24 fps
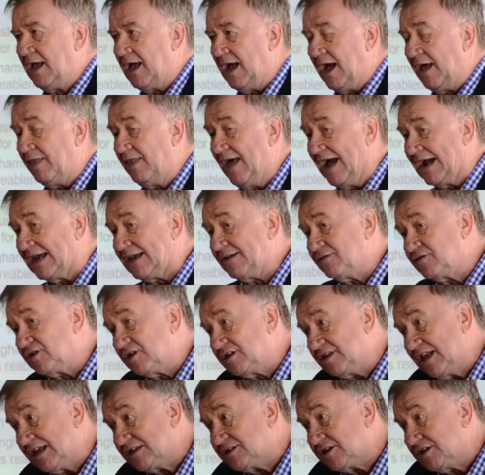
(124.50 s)
And
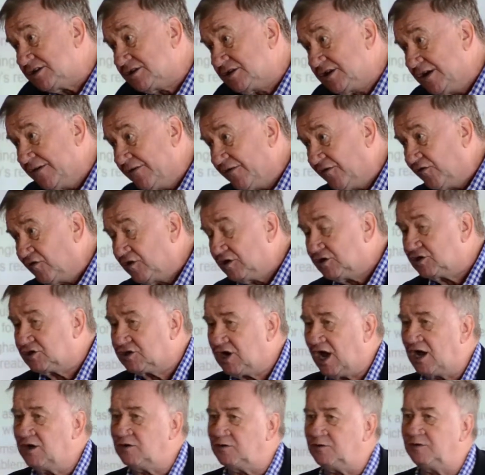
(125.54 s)
that's a different
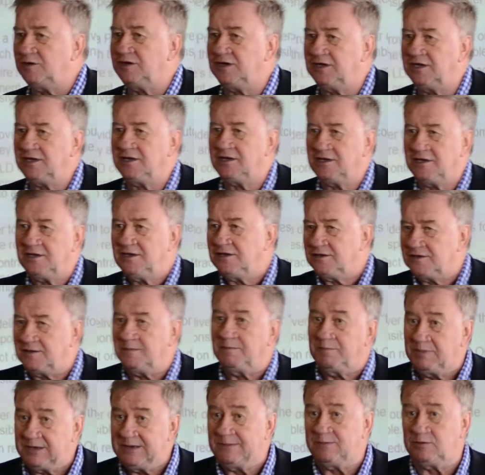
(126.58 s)
tone than
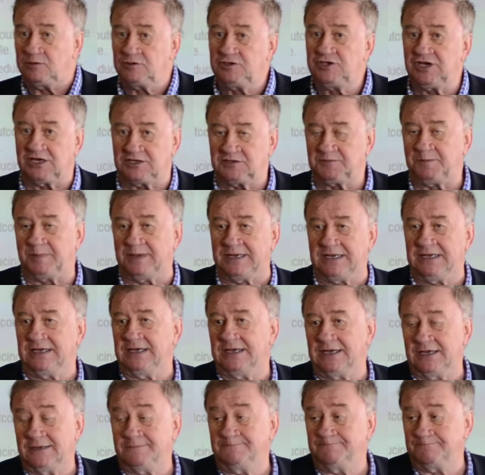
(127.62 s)
people just
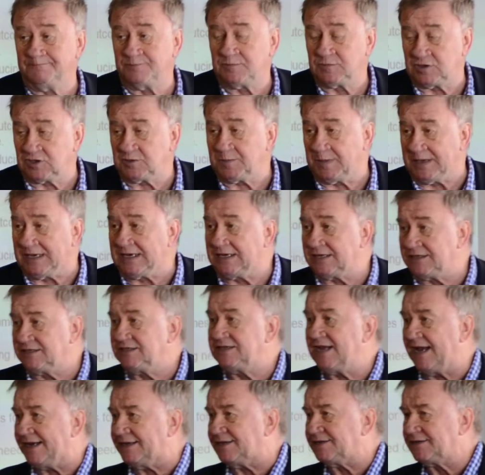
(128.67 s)
being
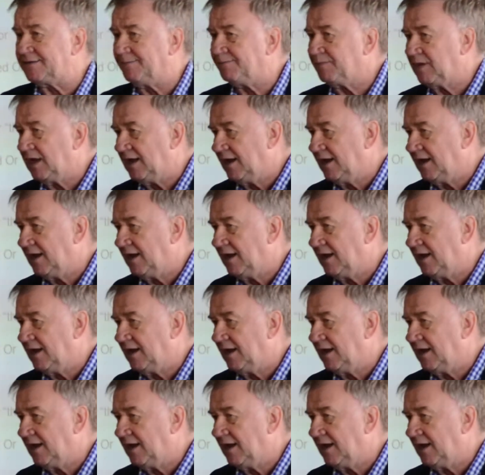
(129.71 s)
content.